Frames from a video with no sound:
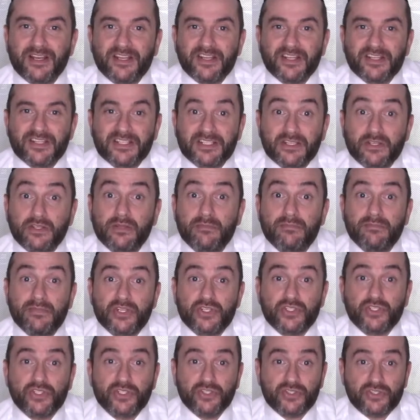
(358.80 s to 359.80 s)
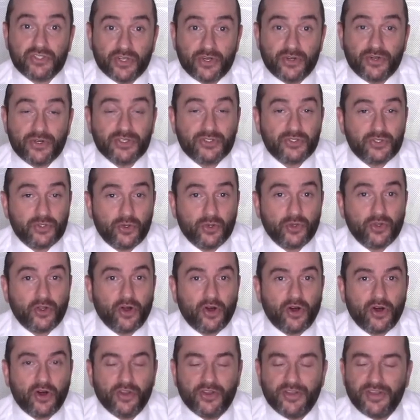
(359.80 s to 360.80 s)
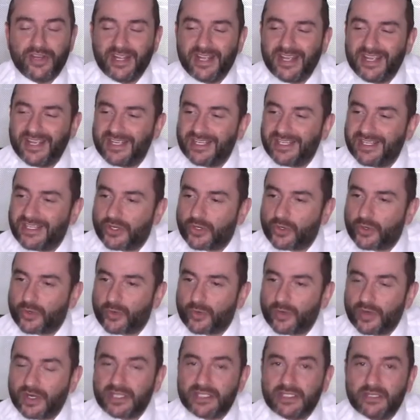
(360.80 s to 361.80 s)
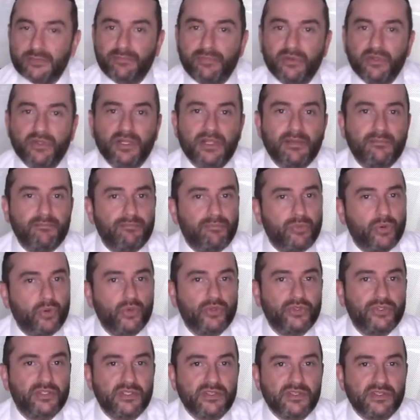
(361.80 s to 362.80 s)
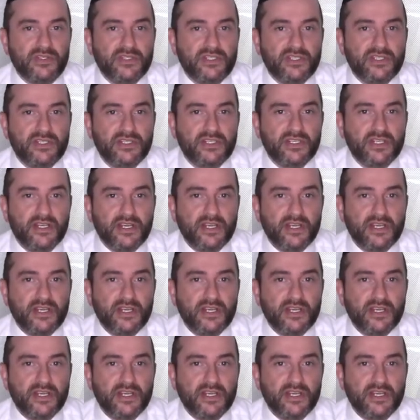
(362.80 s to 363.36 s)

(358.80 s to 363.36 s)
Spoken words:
So the Mishnah Torah took on incredible importance